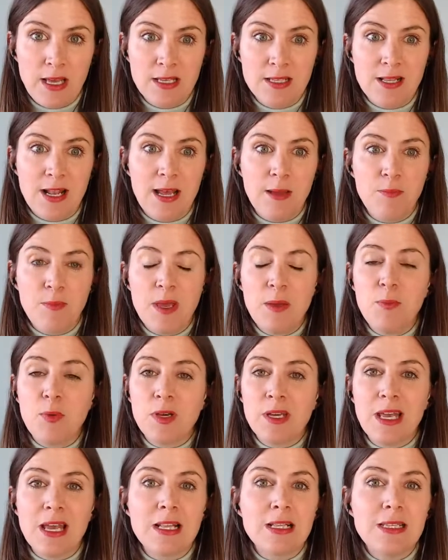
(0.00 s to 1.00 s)
It's like
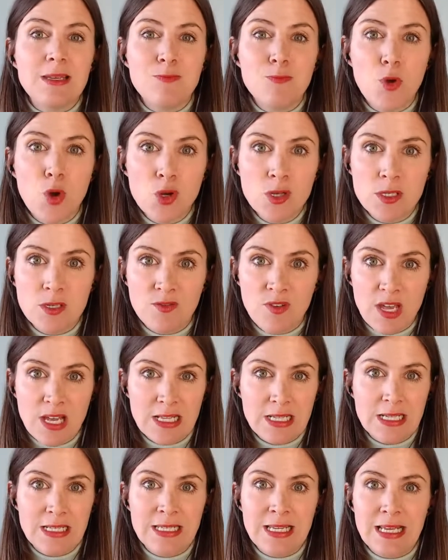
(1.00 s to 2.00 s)
people get
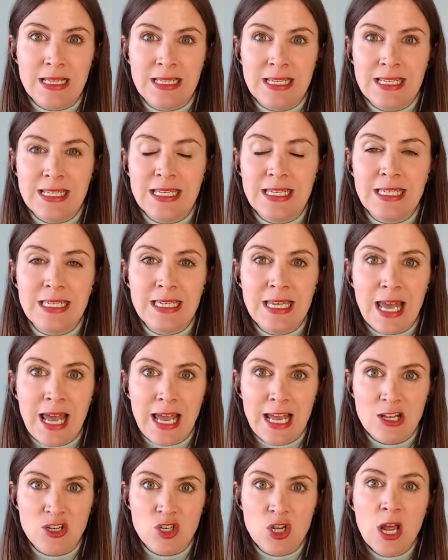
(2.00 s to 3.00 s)
demotivated,
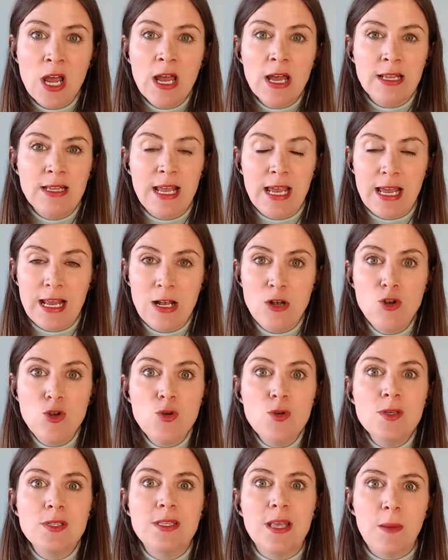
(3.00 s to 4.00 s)
disengaged, they
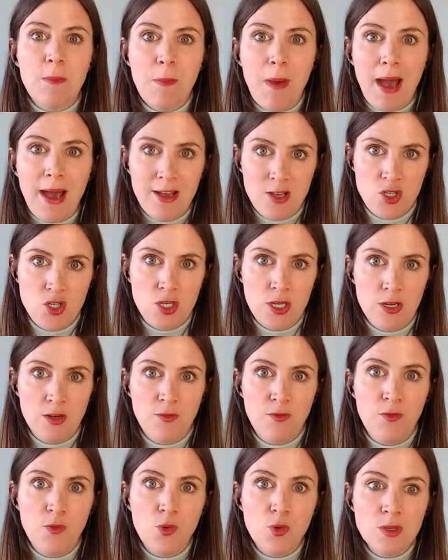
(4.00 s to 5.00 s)
lose their passion
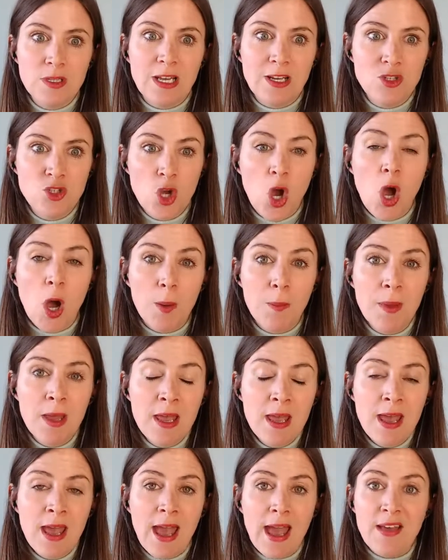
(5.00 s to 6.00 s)
for their job,
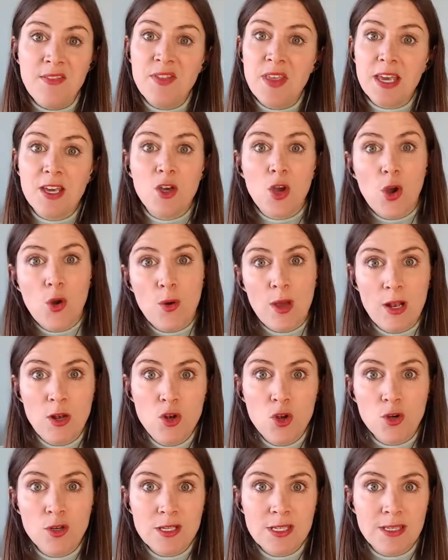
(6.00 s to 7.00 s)
and they go and
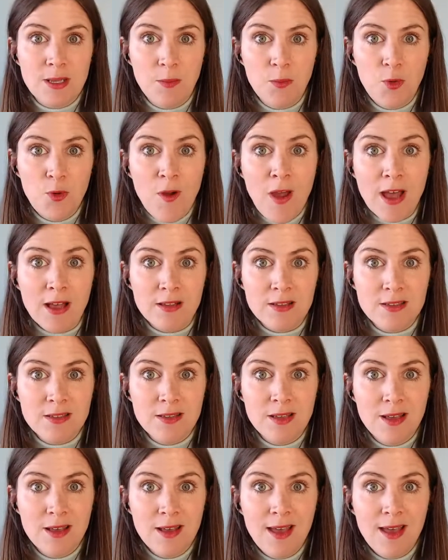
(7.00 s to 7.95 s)
look somewhere else.